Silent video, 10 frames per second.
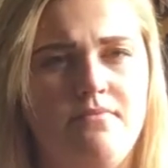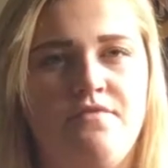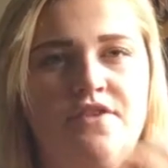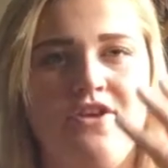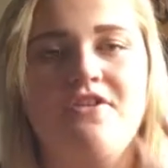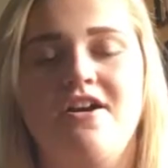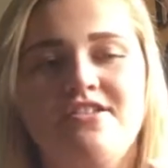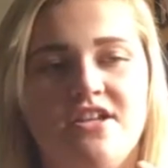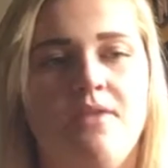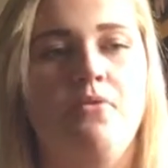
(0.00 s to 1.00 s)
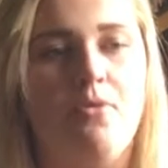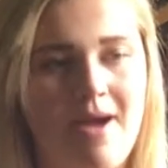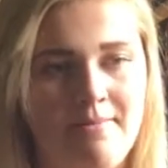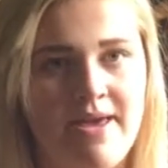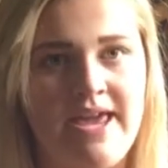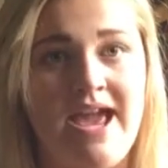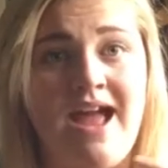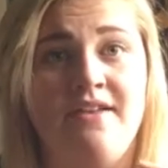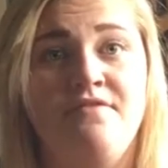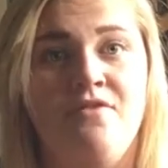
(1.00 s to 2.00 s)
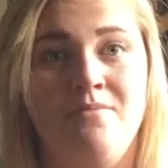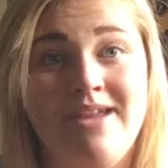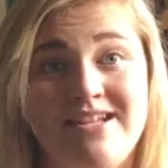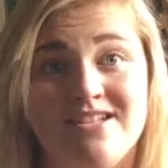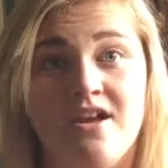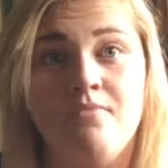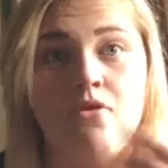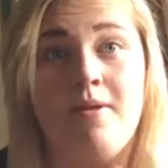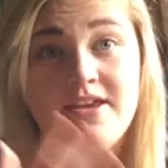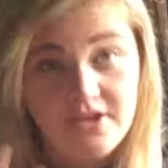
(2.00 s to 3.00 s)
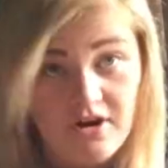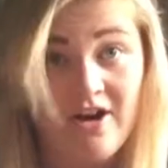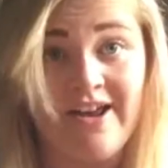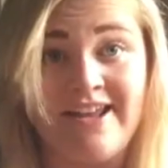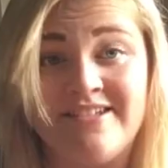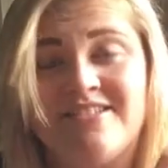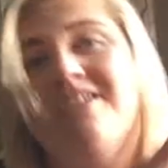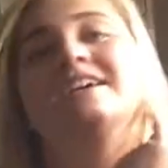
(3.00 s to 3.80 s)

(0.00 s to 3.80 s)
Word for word: for you guys to learn more about me and for me to learn more about you guys.